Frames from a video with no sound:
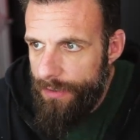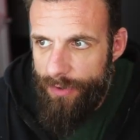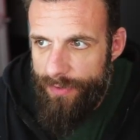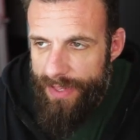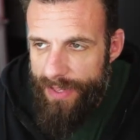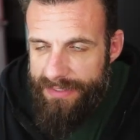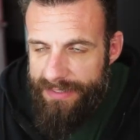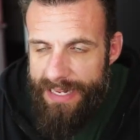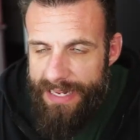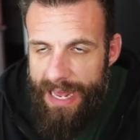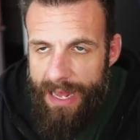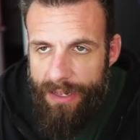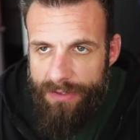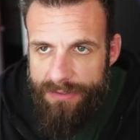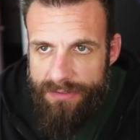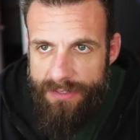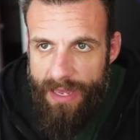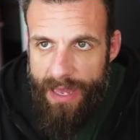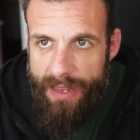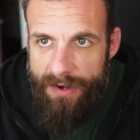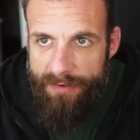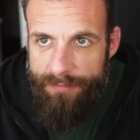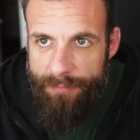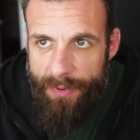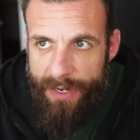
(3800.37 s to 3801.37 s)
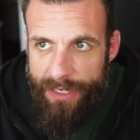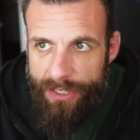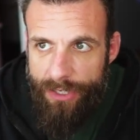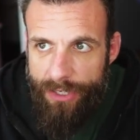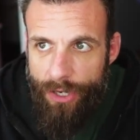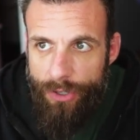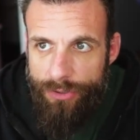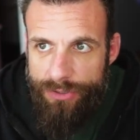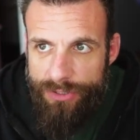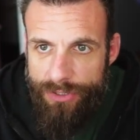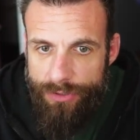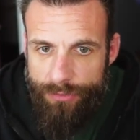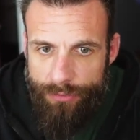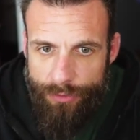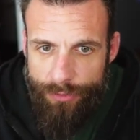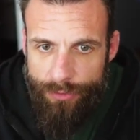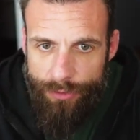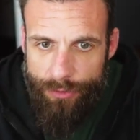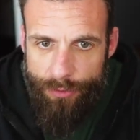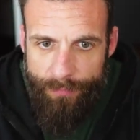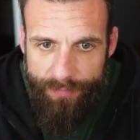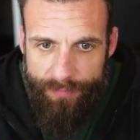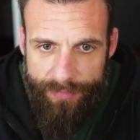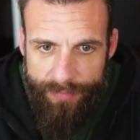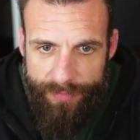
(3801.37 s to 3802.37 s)
That's outside of my coaching
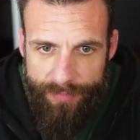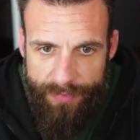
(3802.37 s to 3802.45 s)
group.